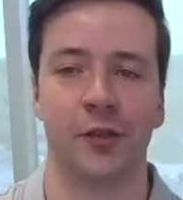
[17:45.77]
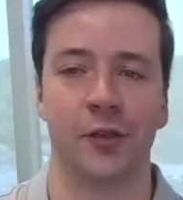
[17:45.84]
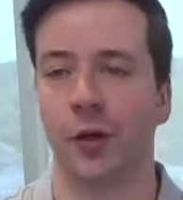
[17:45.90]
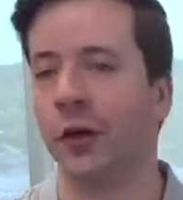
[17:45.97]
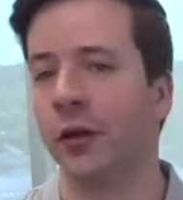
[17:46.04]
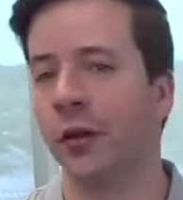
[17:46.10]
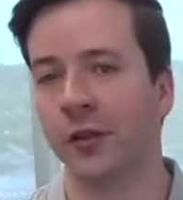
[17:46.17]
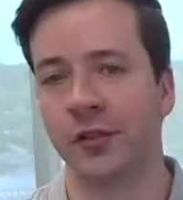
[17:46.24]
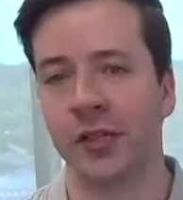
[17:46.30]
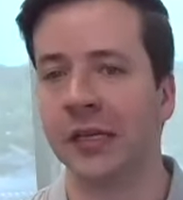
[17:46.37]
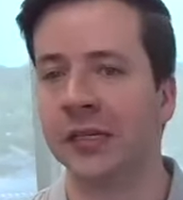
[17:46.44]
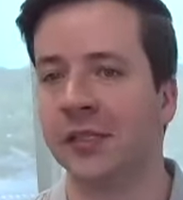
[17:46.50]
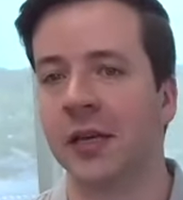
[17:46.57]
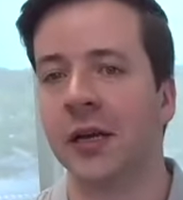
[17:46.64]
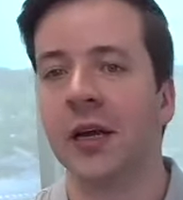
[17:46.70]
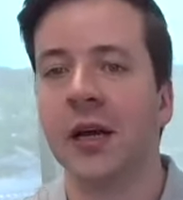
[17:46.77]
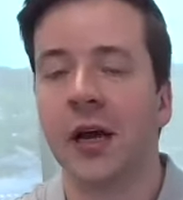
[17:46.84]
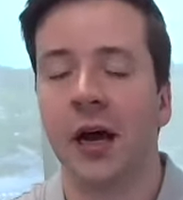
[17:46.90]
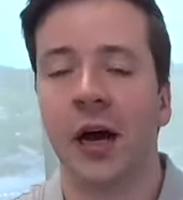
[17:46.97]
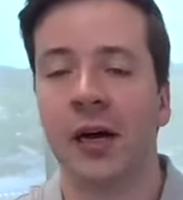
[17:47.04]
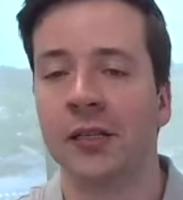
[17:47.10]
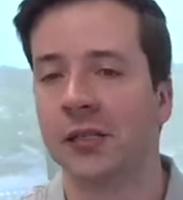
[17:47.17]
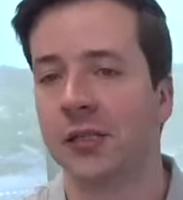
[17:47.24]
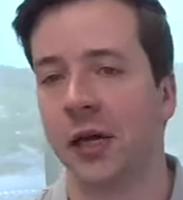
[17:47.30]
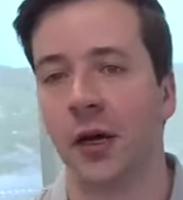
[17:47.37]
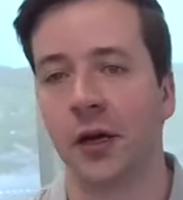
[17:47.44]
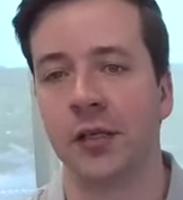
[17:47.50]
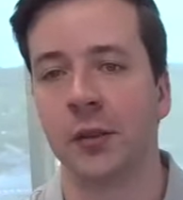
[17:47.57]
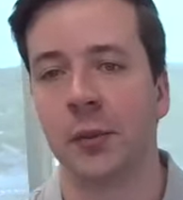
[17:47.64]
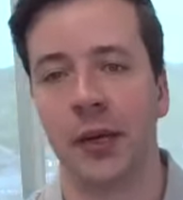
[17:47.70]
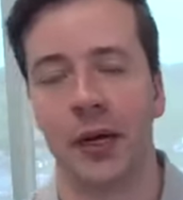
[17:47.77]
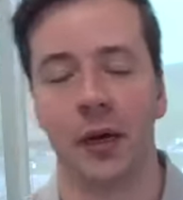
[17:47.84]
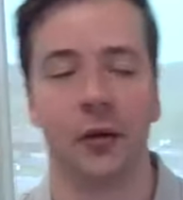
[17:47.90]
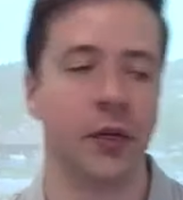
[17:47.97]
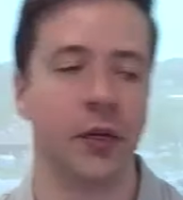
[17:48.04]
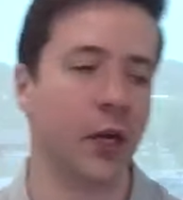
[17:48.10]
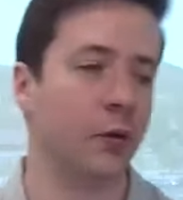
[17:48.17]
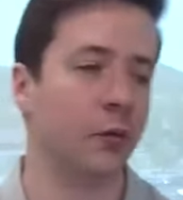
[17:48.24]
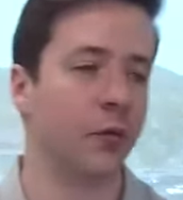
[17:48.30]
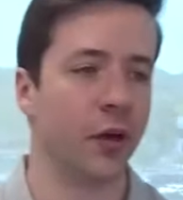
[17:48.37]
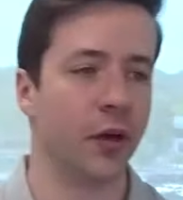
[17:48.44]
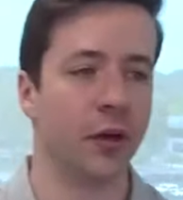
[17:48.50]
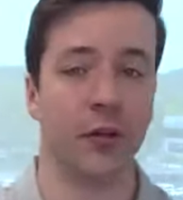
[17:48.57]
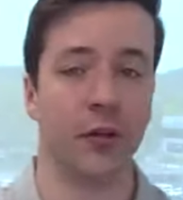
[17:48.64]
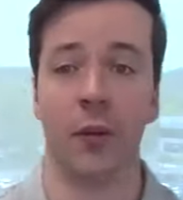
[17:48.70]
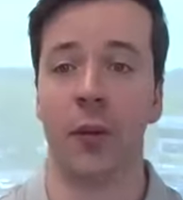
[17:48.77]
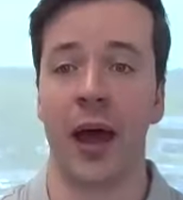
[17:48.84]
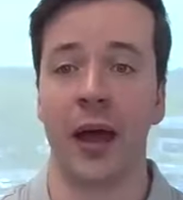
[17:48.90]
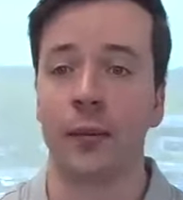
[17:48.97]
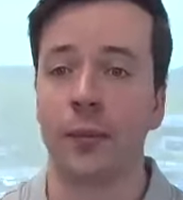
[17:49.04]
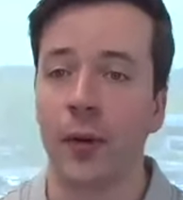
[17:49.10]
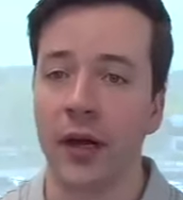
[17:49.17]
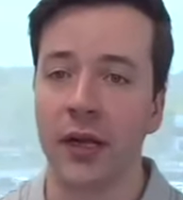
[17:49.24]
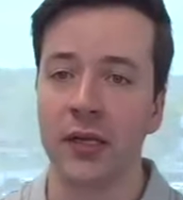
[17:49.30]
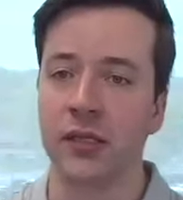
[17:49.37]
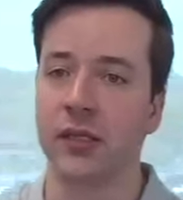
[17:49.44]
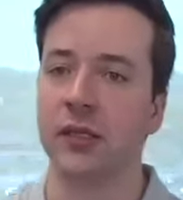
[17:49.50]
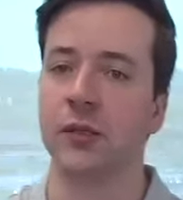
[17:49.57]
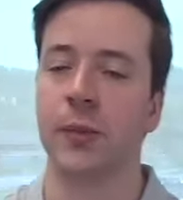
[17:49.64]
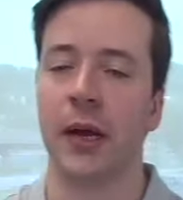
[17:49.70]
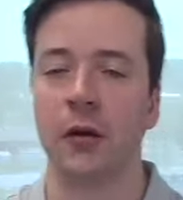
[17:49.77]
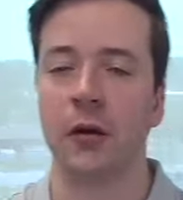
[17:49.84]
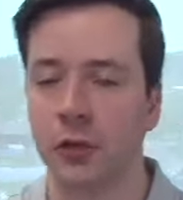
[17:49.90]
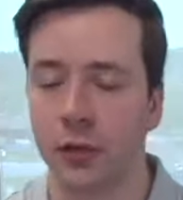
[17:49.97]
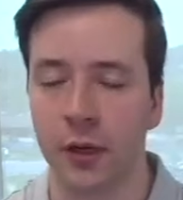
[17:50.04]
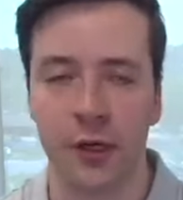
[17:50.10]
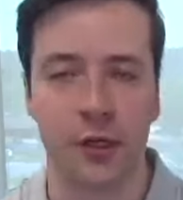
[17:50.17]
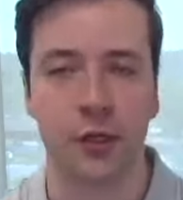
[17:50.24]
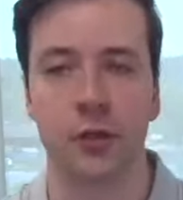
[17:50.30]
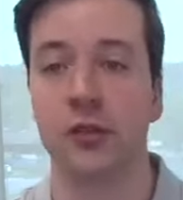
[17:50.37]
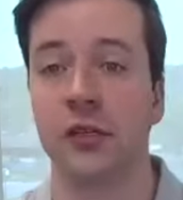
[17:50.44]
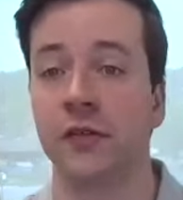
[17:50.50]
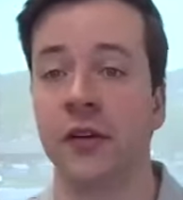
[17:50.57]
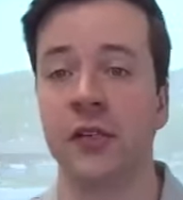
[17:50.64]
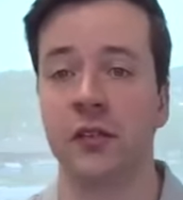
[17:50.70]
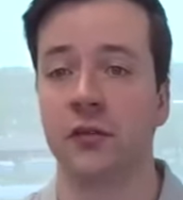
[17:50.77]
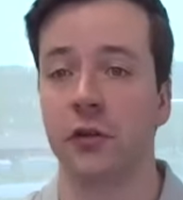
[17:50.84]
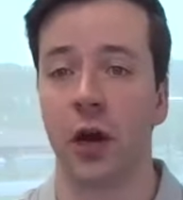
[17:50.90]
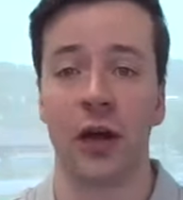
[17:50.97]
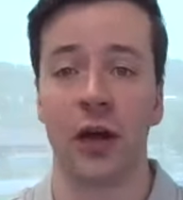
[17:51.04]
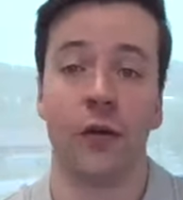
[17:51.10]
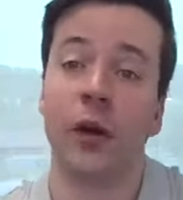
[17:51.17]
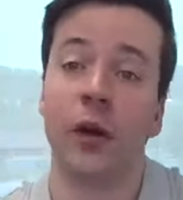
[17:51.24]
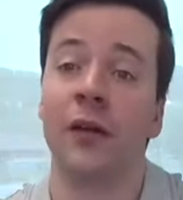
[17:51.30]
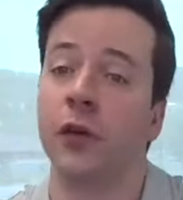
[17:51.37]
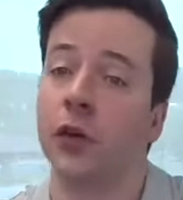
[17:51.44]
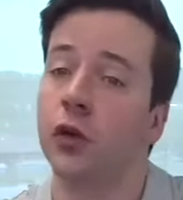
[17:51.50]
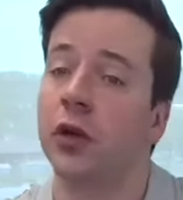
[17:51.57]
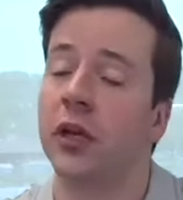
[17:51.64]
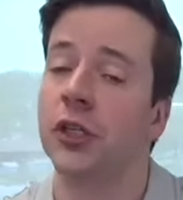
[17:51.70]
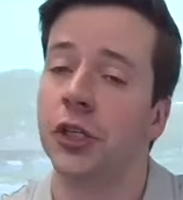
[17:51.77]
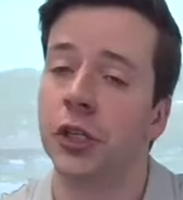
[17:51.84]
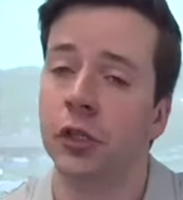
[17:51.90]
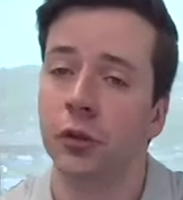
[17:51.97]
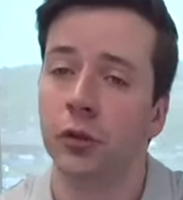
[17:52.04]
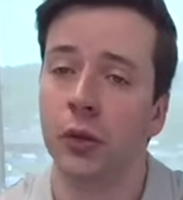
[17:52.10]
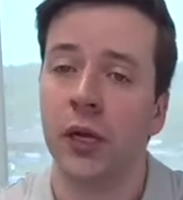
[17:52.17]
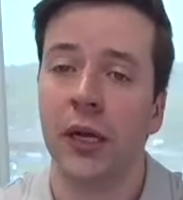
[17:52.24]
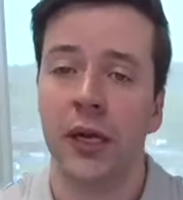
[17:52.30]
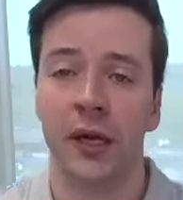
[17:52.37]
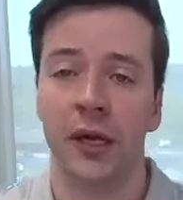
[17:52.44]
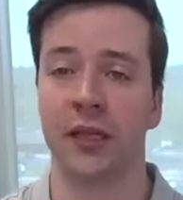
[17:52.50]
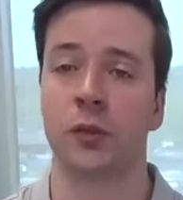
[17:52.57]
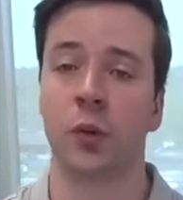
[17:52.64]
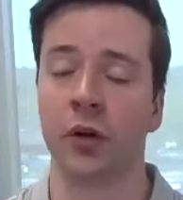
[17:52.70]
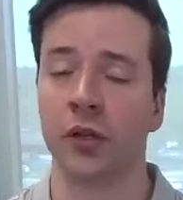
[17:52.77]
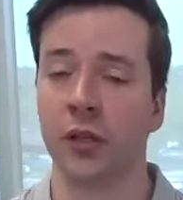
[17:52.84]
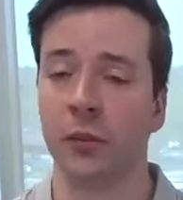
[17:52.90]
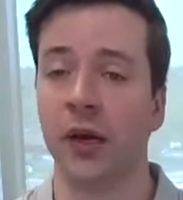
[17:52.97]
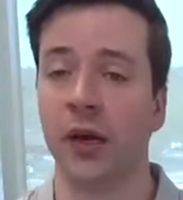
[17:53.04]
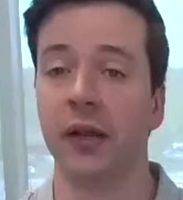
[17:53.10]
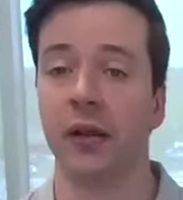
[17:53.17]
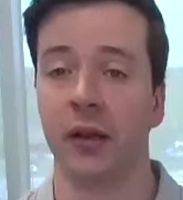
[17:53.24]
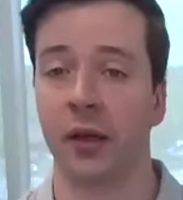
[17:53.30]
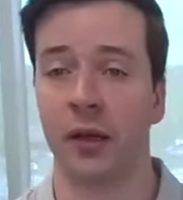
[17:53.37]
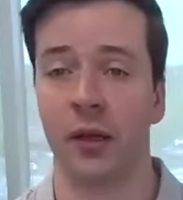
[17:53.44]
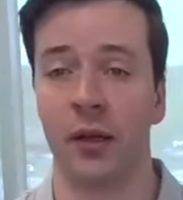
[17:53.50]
So all those things Hans talked about, you know, the back braces, power stretchers, defensive driving, whatever you can do is worth the money.